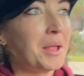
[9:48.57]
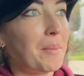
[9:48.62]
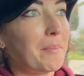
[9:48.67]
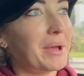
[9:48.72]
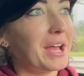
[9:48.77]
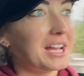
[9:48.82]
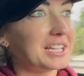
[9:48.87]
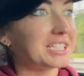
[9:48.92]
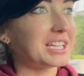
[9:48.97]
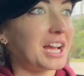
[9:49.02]

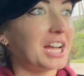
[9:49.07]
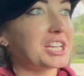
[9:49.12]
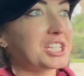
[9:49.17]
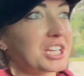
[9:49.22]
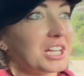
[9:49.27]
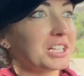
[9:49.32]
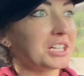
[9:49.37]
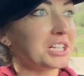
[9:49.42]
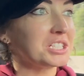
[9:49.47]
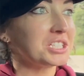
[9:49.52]
But I
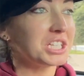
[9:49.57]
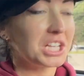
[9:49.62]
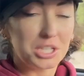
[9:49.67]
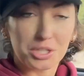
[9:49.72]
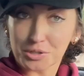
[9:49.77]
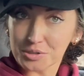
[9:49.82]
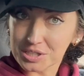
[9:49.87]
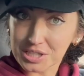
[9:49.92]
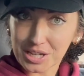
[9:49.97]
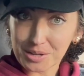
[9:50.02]
shall
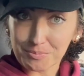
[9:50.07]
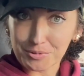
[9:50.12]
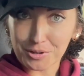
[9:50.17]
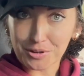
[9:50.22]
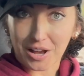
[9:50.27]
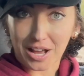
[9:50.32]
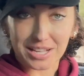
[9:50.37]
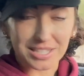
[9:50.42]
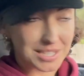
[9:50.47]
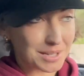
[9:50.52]
continue to keep you
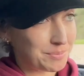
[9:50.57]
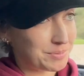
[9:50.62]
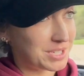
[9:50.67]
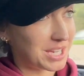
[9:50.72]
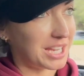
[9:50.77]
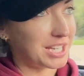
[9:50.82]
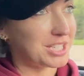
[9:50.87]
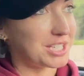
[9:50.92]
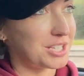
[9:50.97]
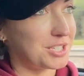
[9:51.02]
guys
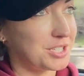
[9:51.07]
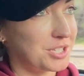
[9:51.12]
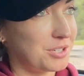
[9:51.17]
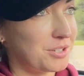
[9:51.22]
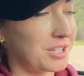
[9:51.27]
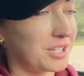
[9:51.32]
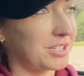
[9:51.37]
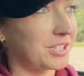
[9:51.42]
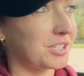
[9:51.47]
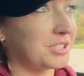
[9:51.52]
updated. You
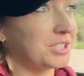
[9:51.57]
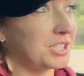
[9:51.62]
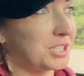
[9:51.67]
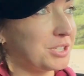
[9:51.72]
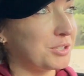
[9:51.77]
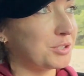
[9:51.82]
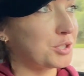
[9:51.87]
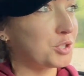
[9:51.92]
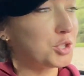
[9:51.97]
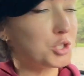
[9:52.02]
can
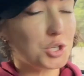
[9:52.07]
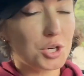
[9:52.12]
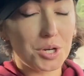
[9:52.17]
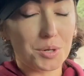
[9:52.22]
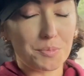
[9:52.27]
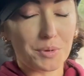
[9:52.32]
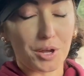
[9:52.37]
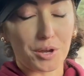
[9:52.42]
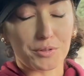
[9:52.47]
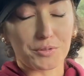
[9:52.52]
continue to
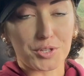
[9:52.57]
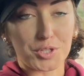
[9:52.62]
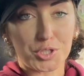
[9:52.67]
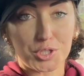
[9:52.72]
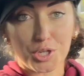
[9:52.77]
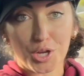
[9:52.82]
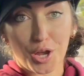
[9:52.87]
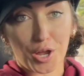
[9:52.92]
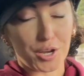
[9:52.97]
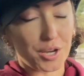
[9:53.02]
join me on this
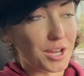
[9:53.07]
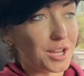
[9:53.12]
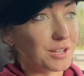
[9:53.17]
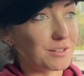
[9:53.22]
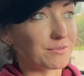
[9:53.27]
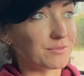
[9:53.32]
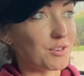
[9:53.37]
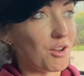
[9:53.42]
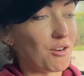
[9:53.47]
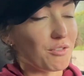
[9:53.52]
journey
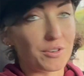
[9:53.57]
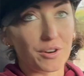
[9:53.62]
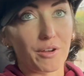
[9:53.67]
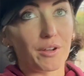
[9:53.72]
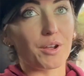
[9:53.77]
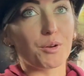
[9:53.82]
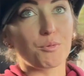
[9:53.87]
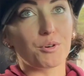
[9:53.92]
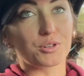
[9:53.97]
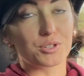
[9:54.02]
of not
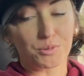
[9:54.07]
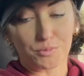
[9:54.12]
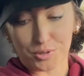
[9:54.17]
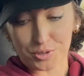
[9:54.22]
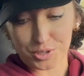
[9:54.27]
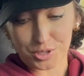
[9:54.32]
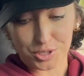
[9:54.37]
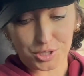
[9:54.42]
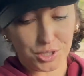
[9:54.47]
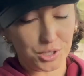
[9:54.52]
knowing what I
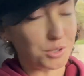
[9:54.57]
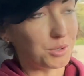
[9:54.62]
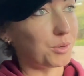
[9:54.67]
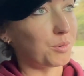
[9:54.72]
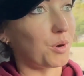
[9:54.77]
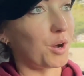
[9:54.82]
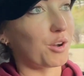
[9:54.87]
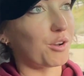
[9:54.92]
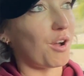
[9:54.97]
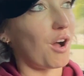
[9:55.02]
want to do
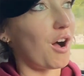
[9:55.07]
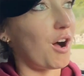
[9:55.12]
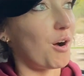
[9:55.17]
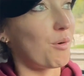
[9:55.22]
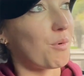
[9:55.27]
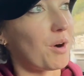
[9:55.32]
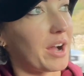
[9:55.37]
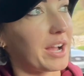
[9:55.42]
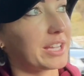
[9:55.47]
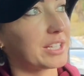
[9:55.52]

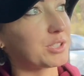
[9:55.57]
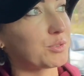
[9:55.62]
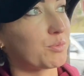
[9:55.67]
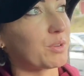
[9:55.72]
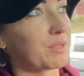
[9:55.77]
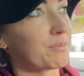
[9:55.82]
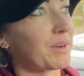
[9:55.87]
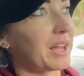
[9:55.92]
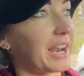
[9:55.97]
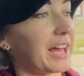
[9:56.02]
car-wise with
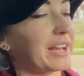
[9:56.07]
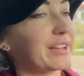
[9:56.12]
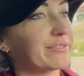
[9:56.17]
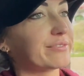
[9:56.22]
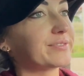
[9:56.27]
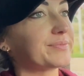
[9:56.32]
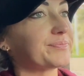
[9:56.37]
my life.